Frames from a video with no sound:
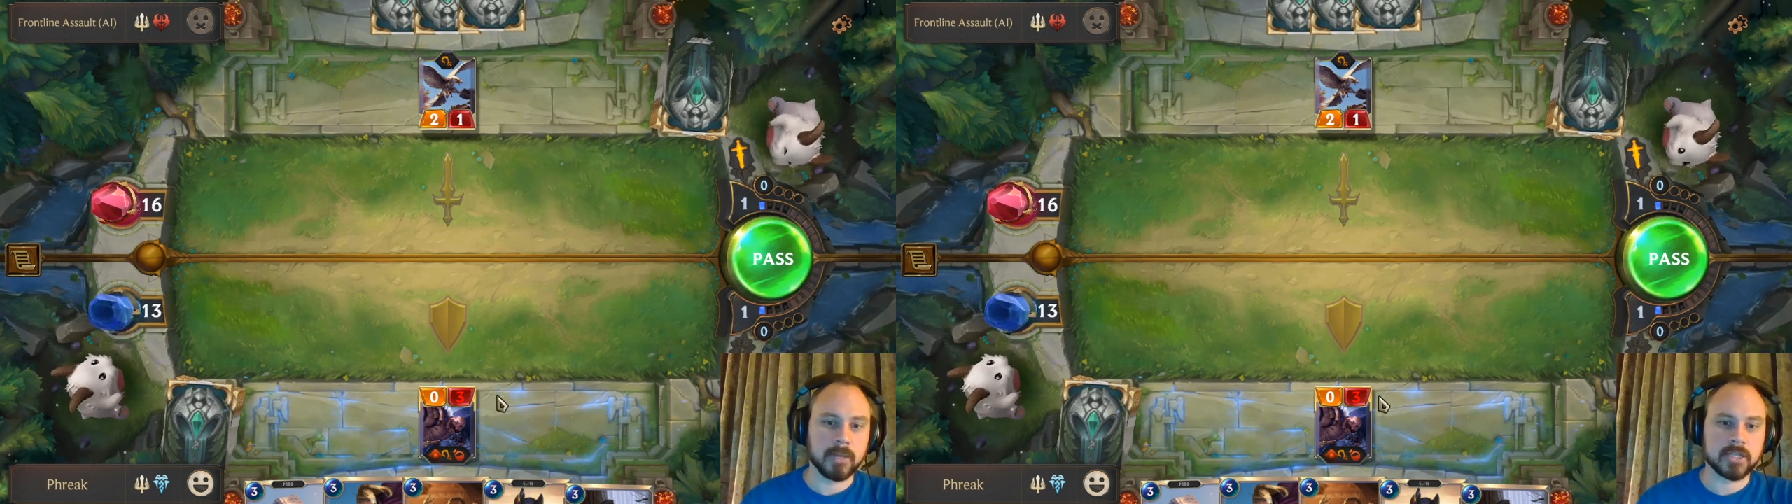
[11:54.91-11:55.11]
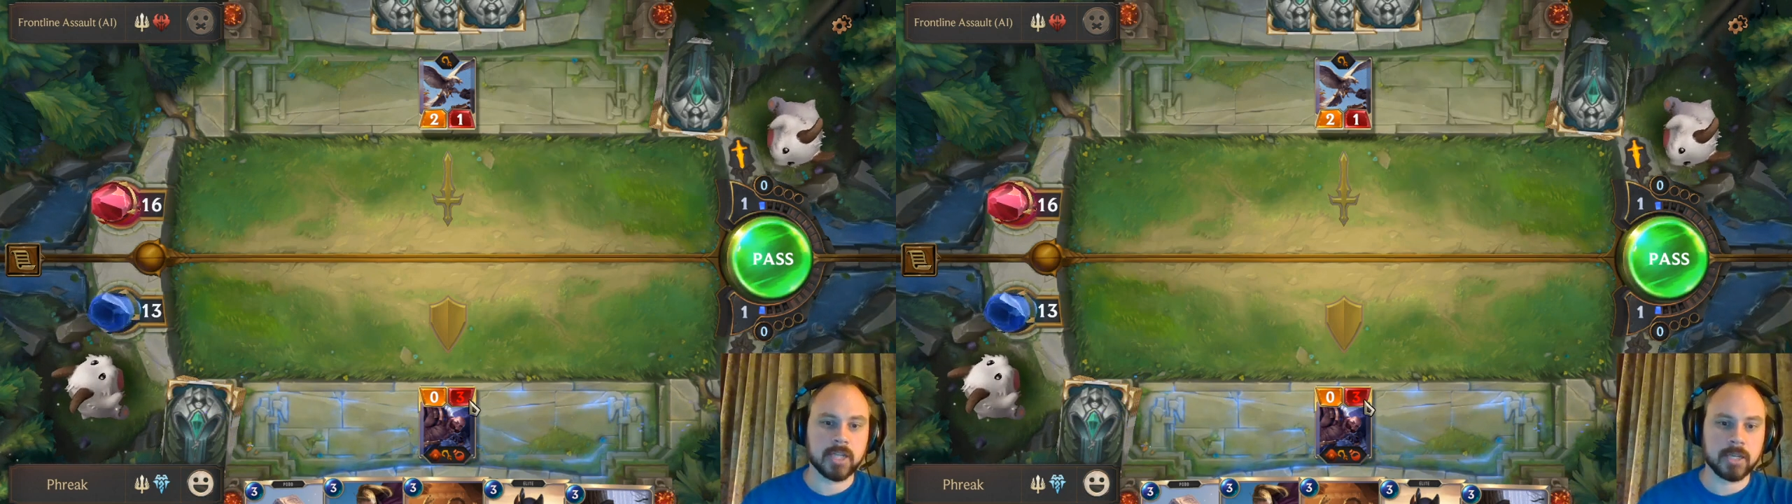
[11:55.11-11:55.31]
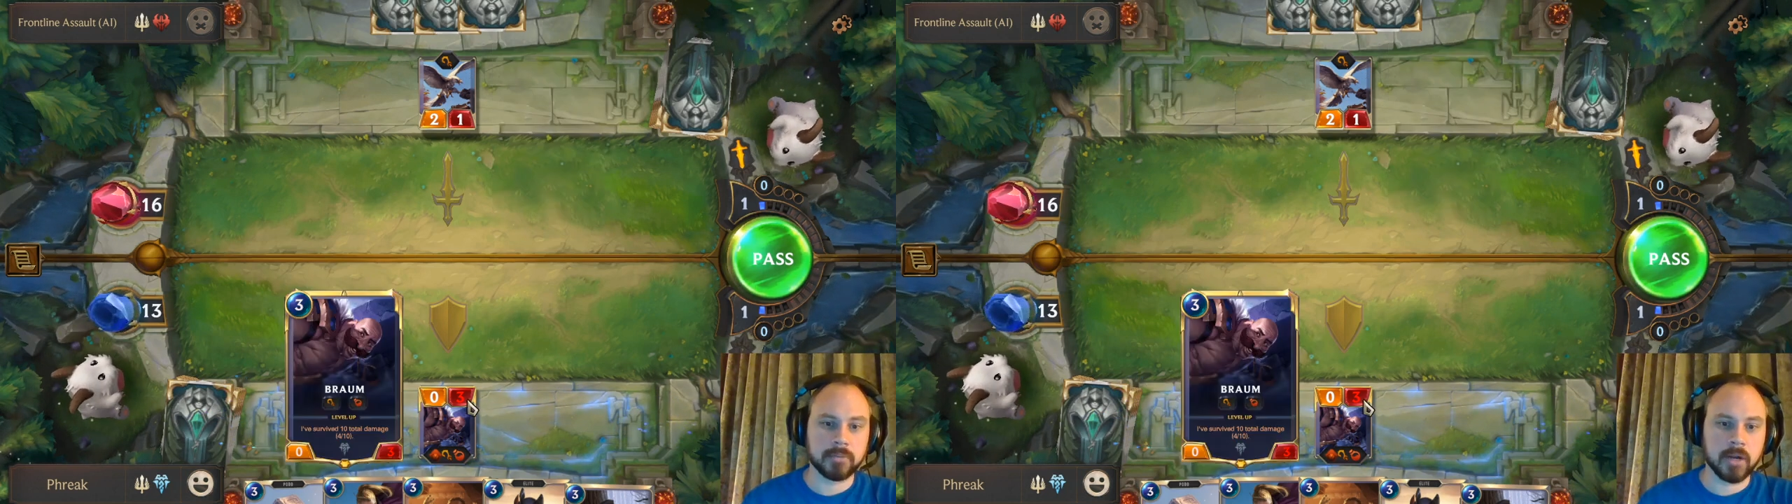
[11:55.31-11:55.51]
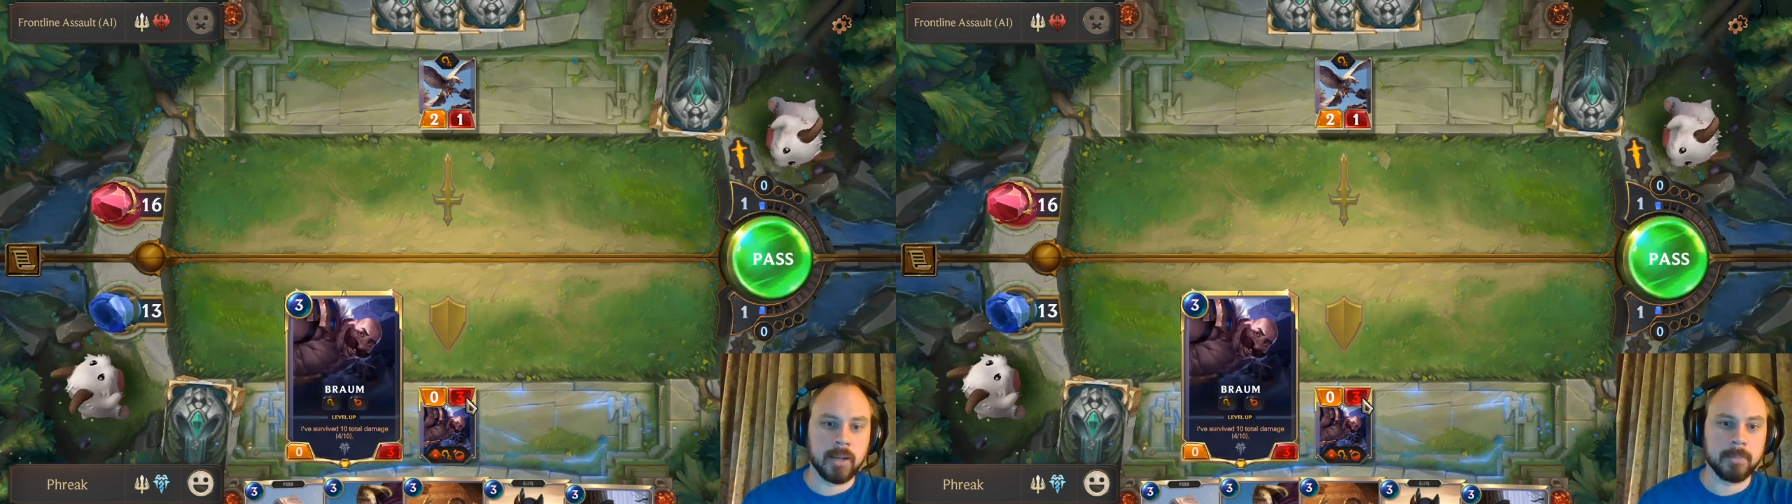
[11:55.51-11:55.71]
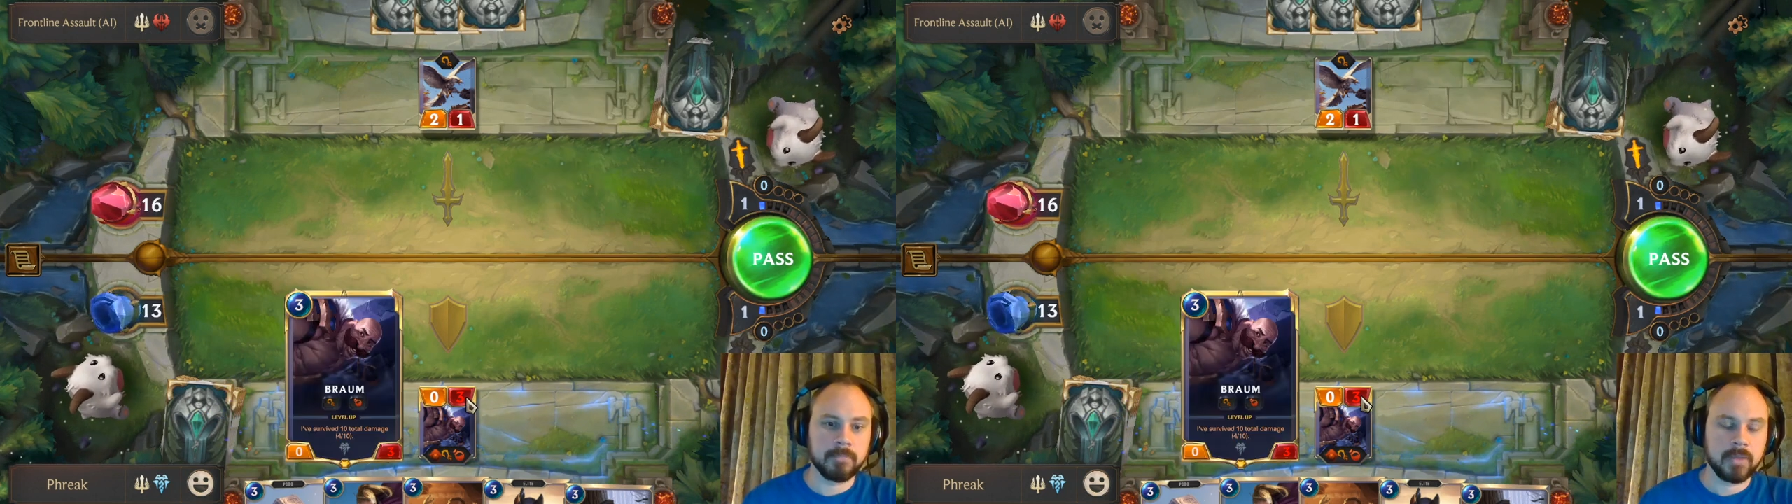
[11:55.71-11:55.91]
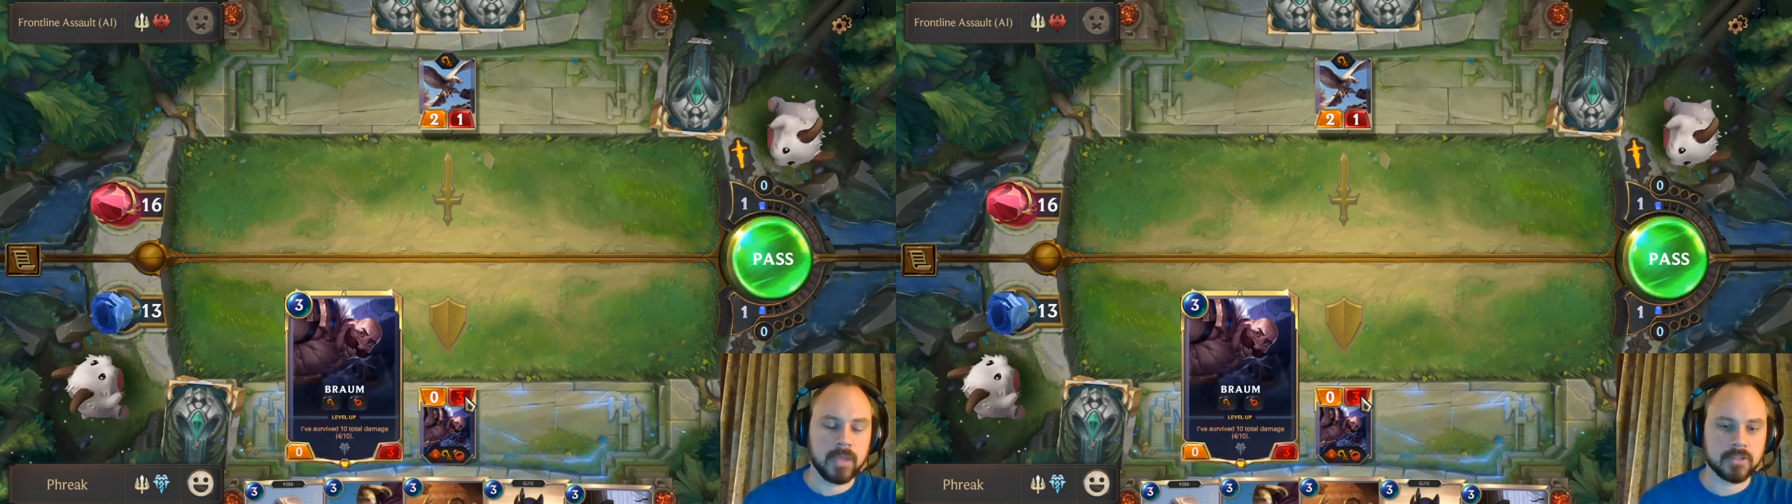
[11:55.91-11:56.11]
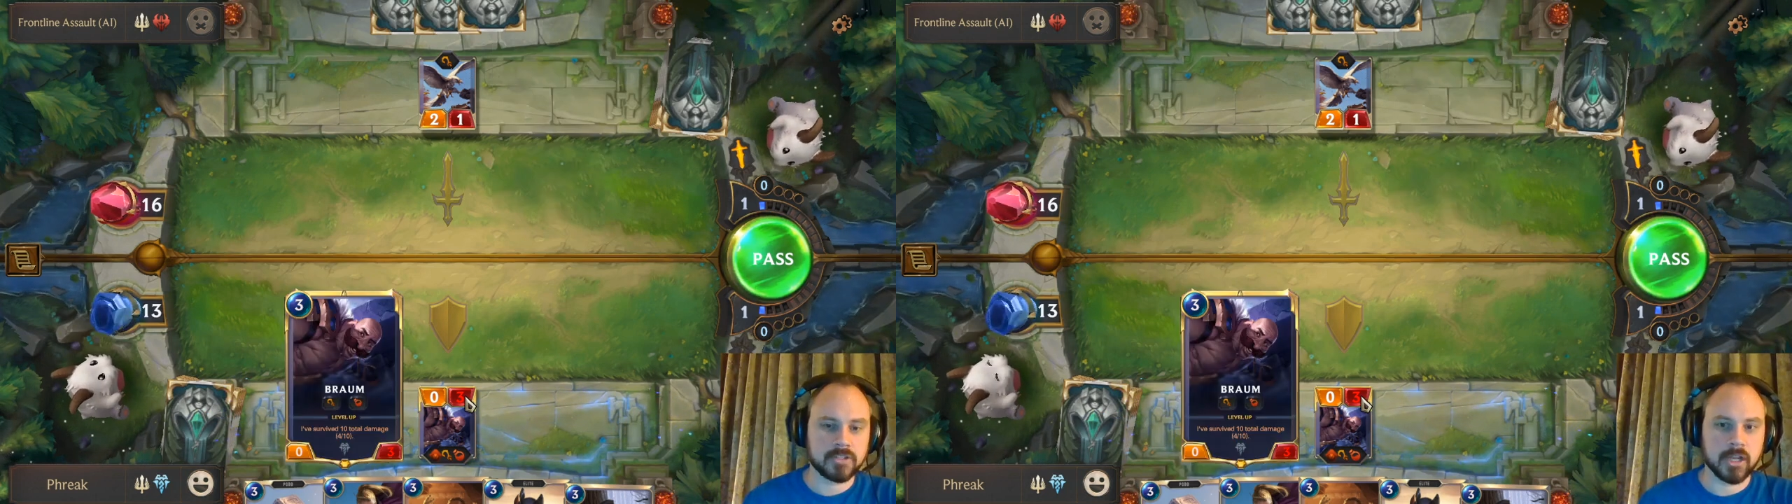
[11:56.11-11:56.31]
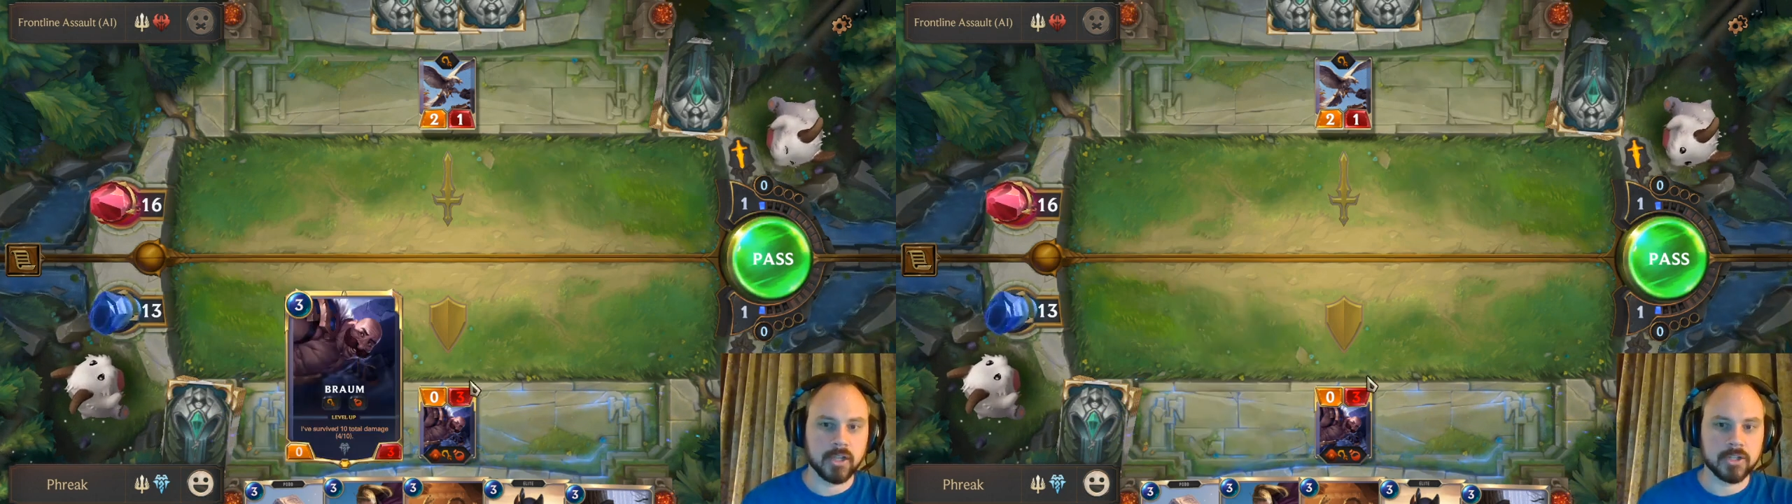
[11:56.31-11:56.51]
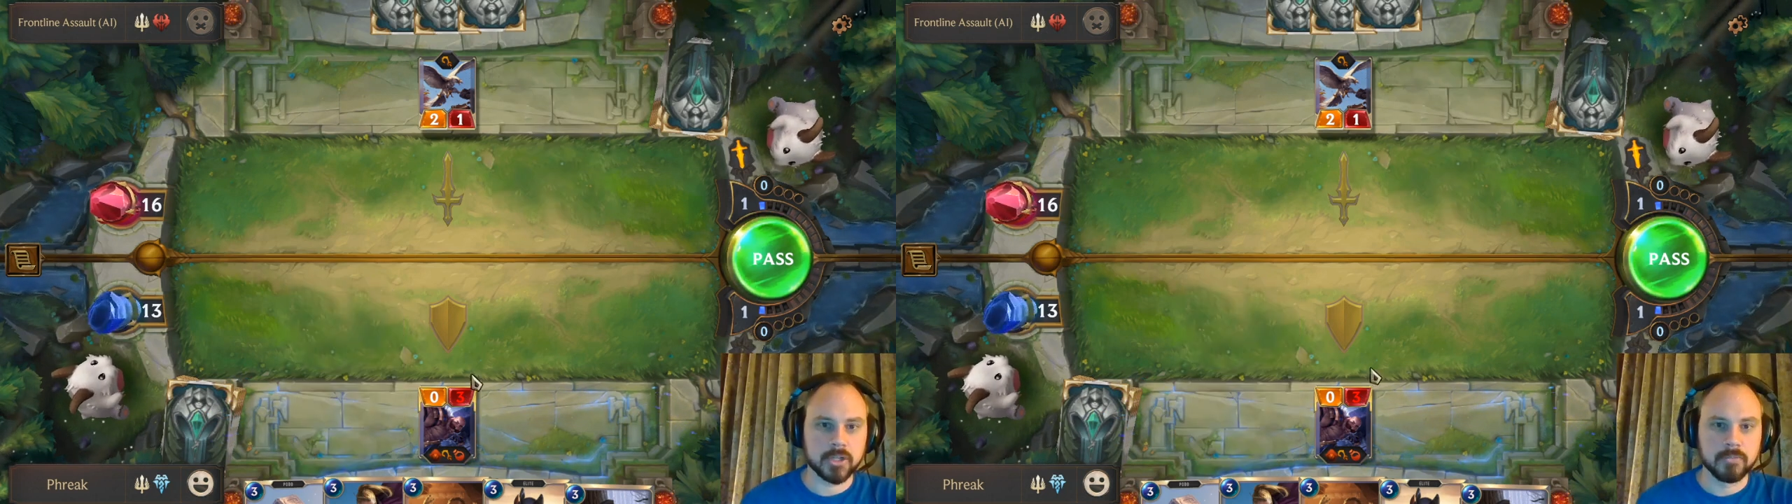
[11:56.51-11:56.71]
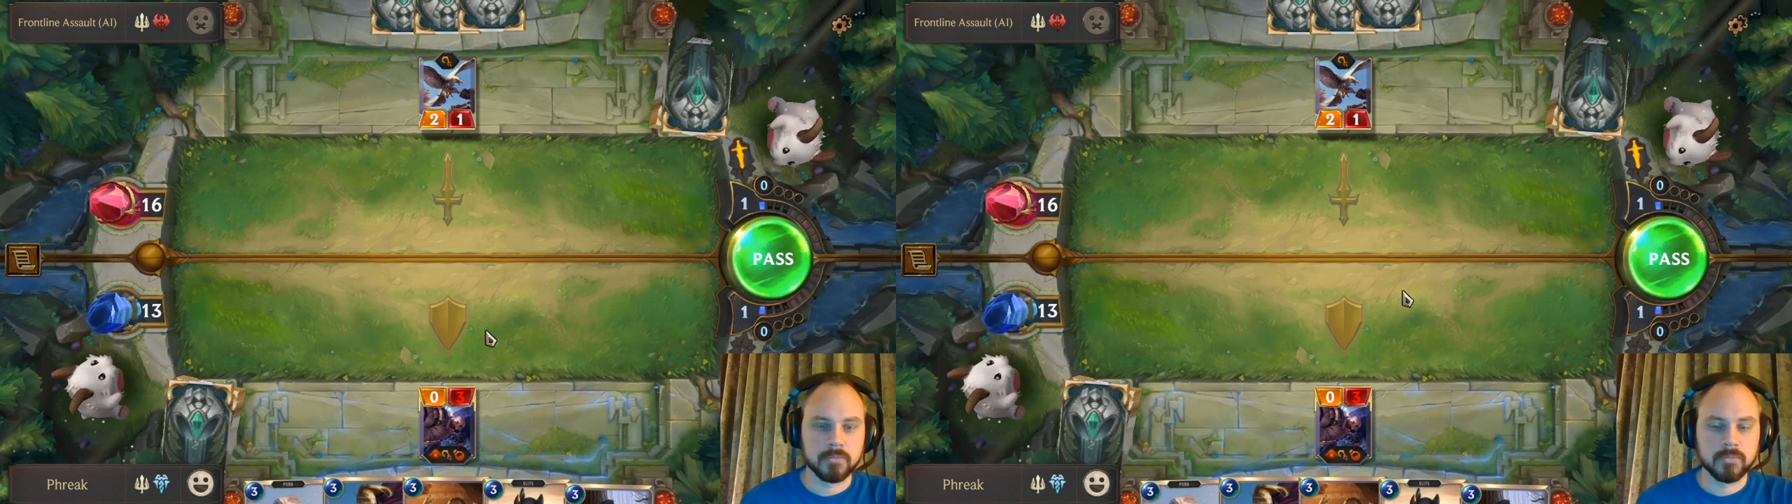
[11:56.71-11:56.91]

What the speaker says: much like Braum has Challenger.